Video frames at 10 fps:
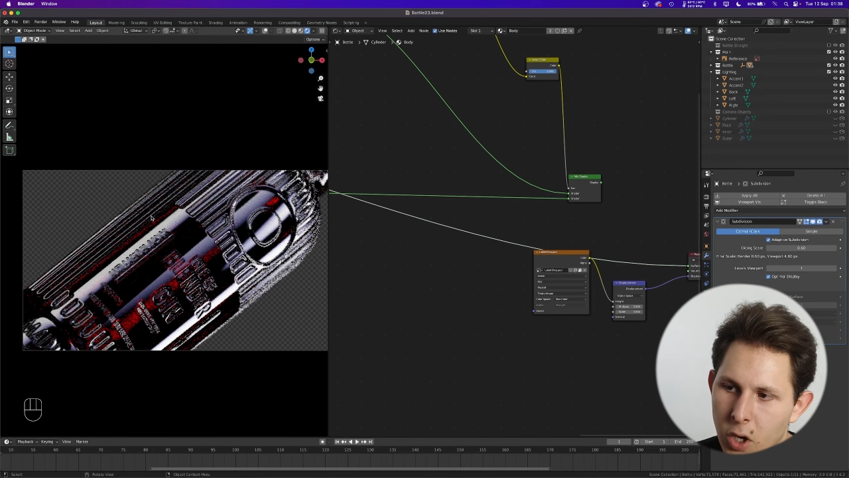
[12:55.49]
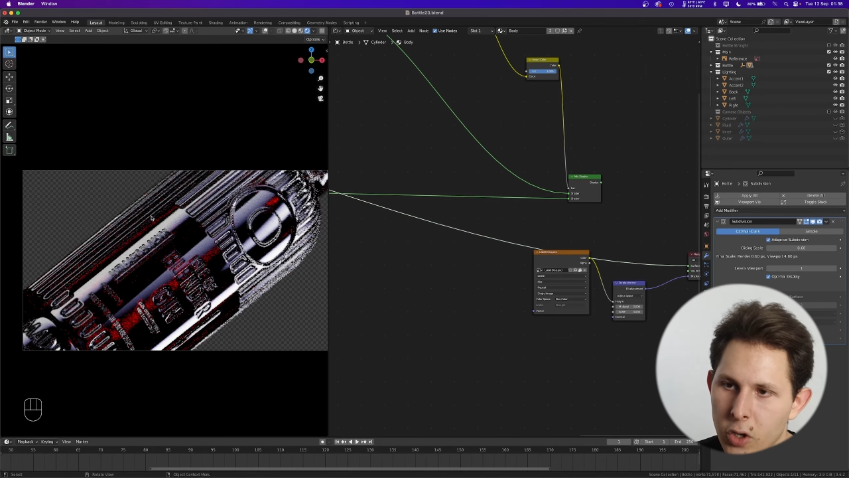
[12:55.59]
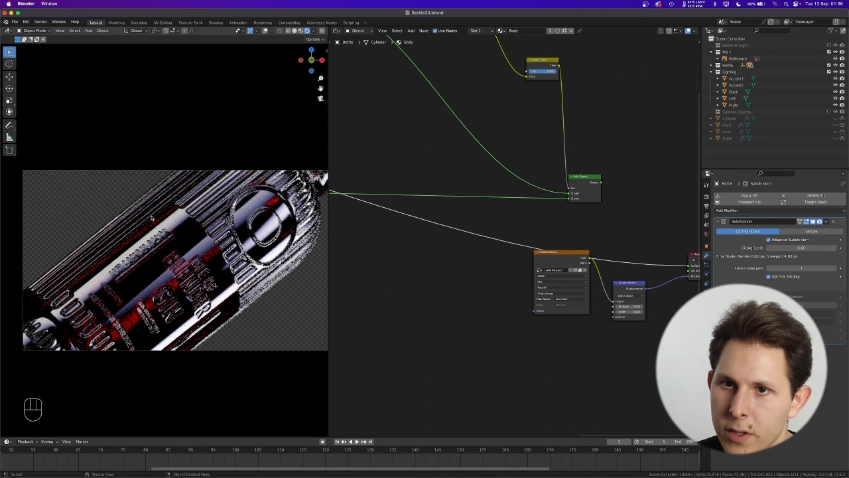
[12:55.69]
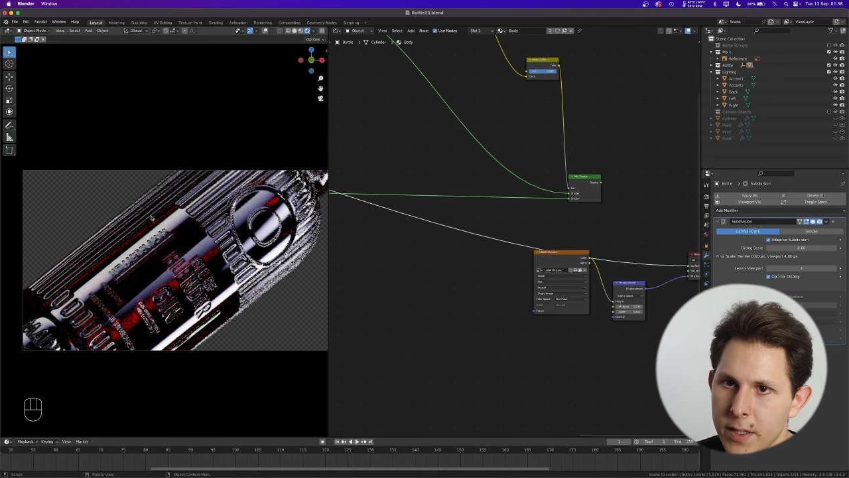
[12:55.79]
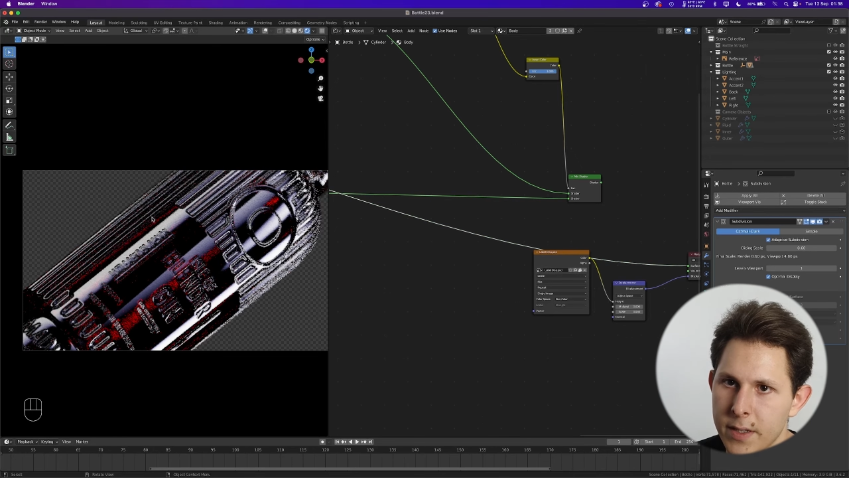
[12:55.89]

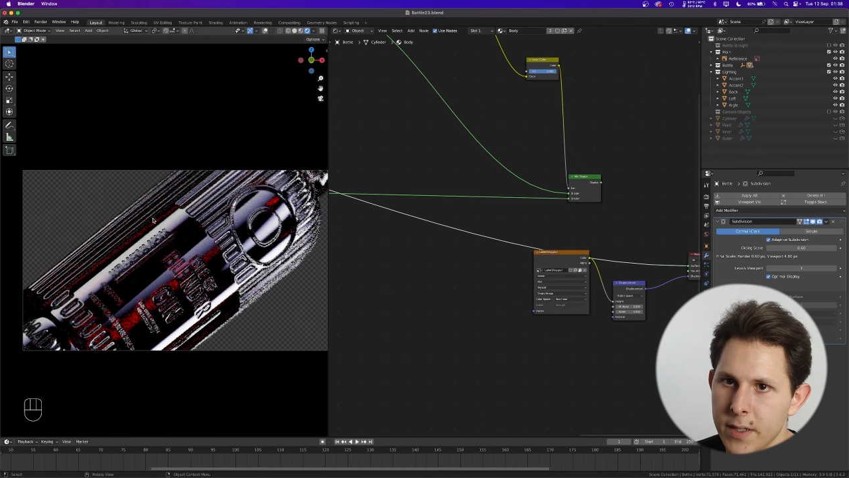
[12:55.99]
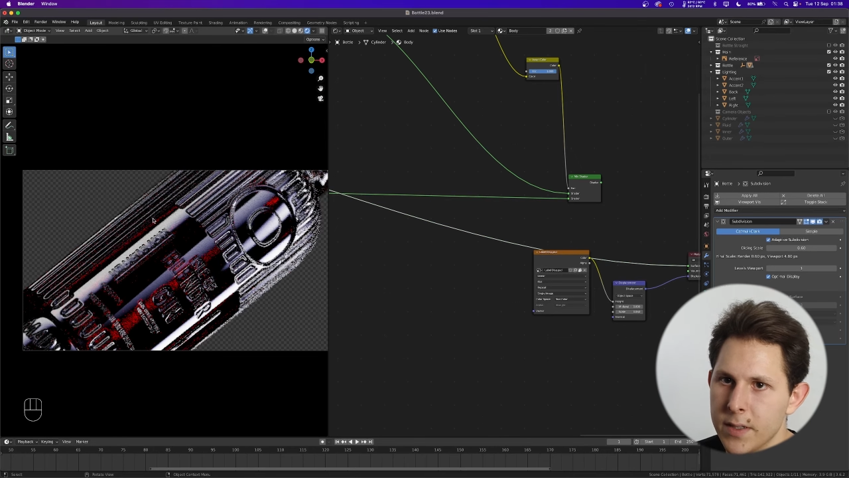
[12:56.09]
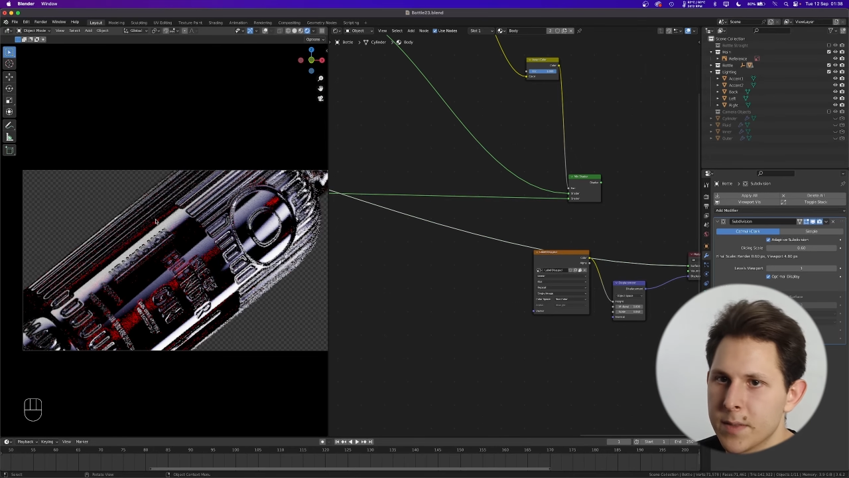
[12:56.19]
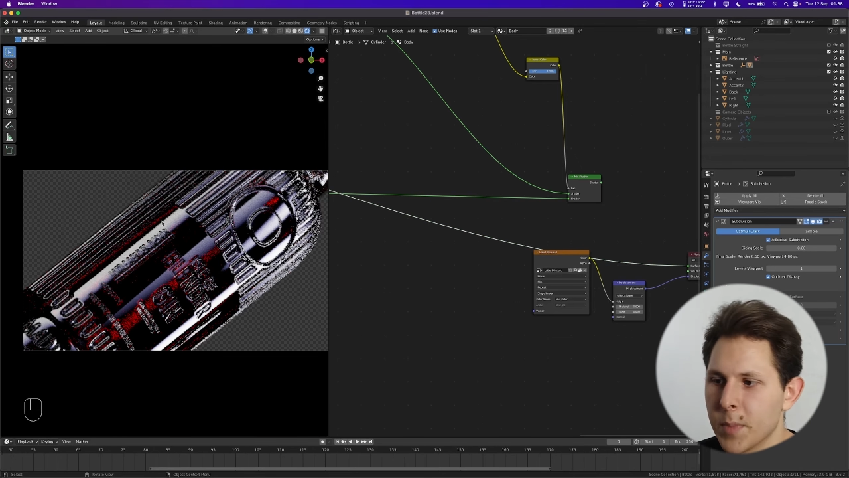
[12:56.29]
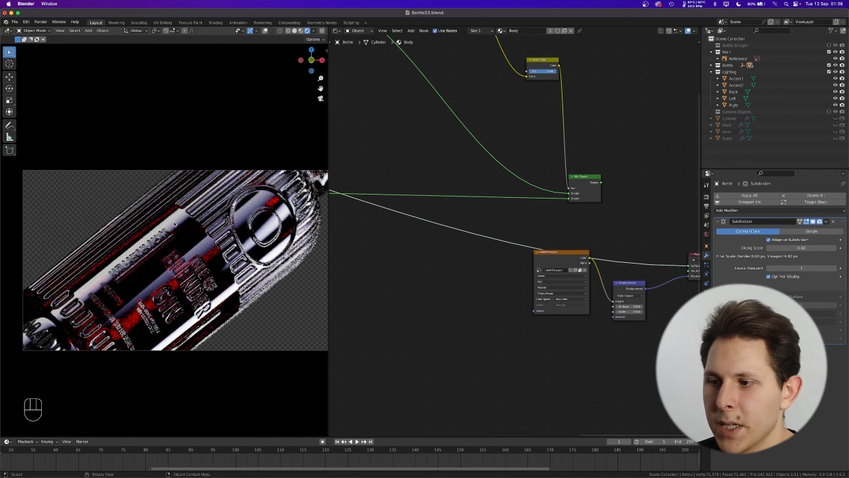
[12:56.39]
only the
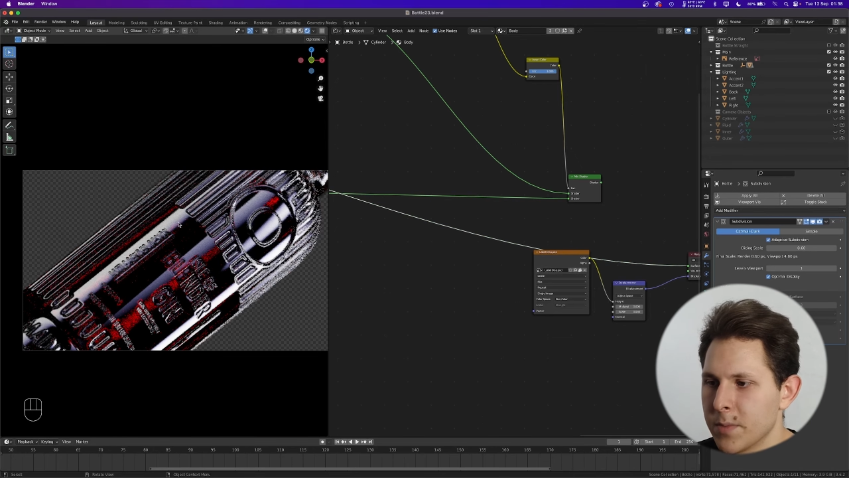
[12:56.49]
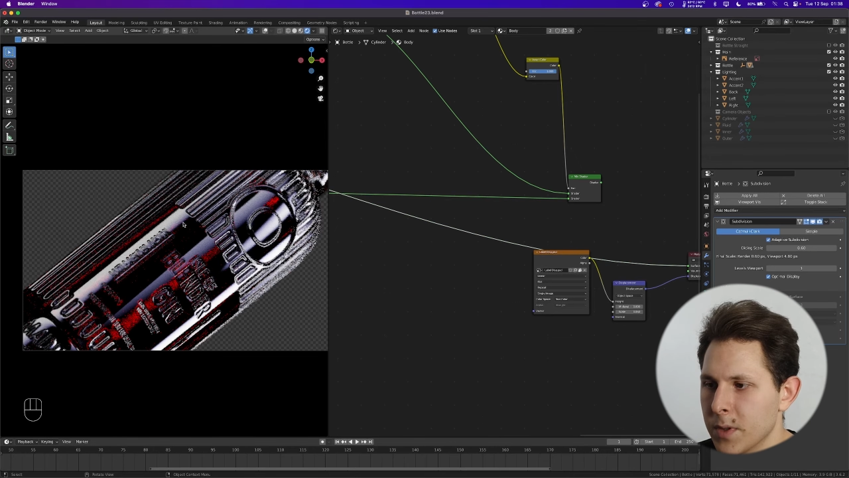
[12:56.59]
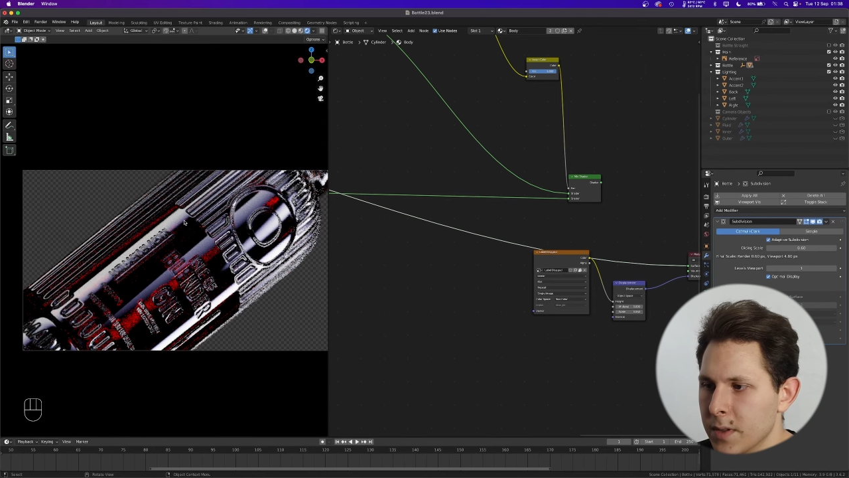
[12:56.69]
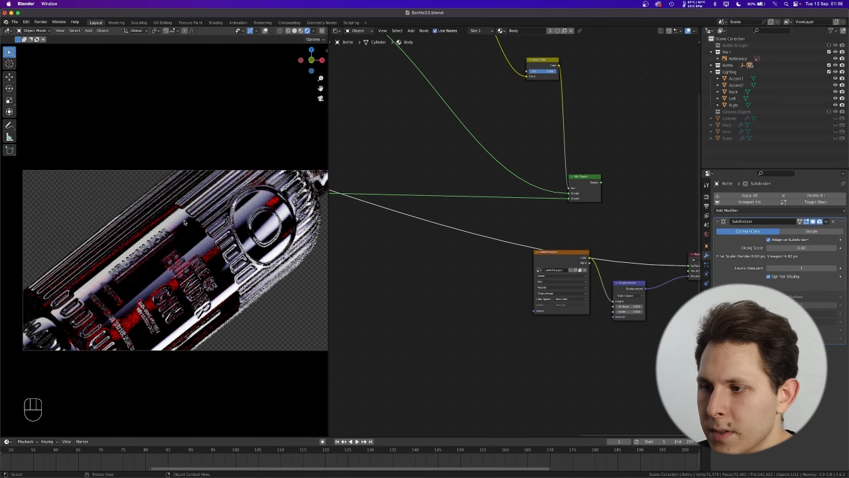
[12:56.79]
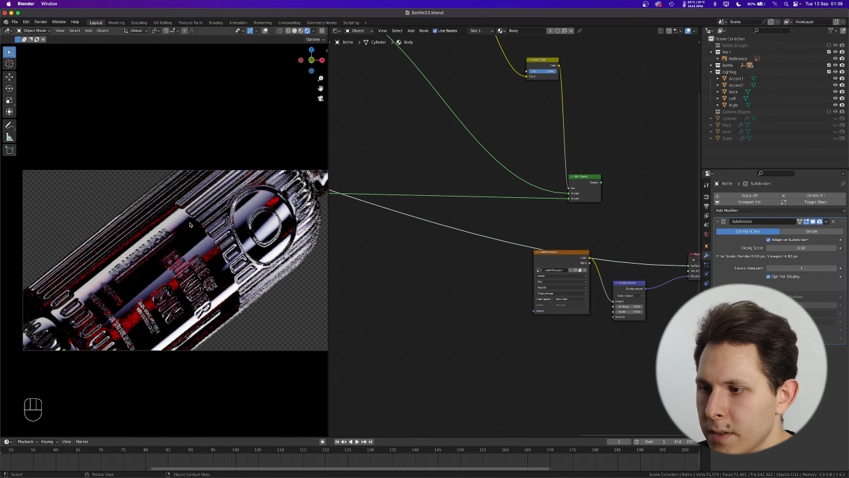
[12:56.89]

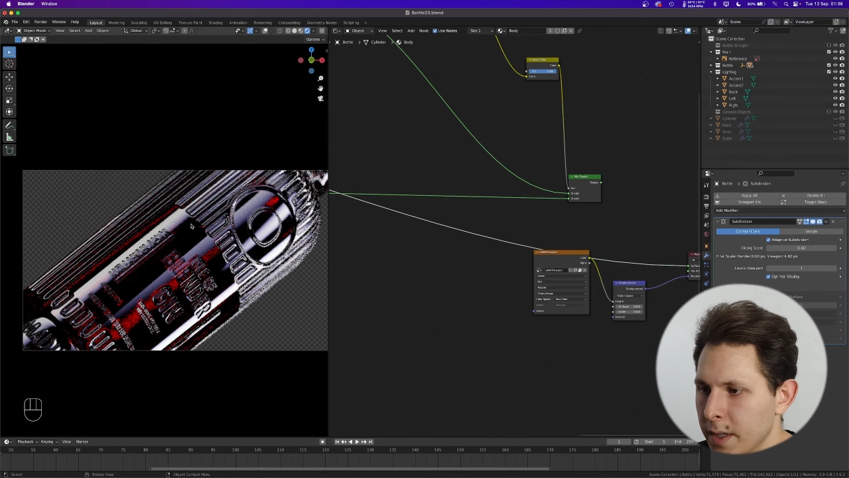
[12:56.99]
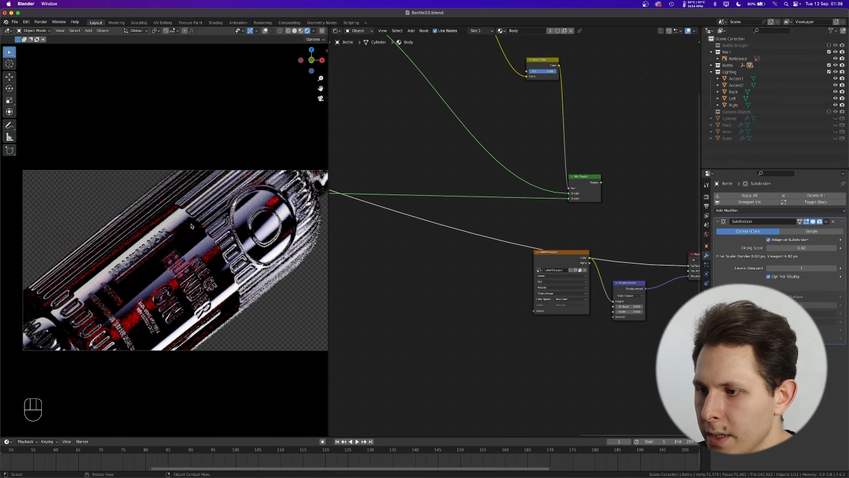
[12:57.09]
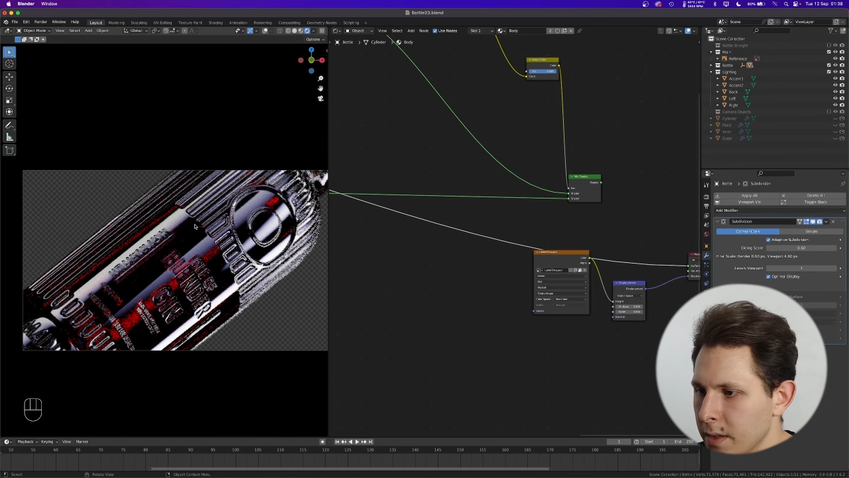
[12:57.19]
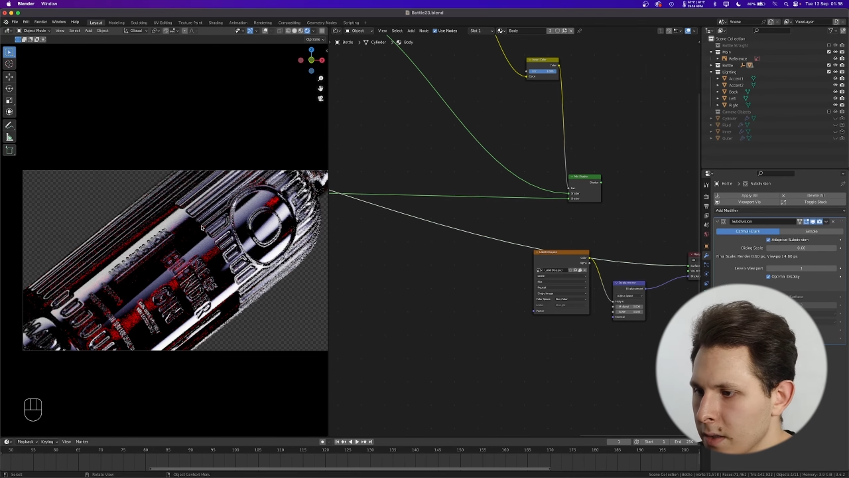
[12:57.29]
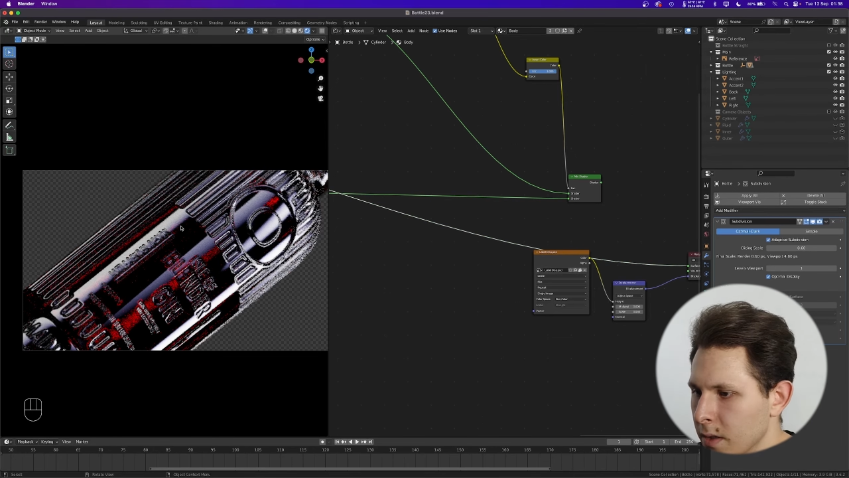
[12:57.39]
displacement thing.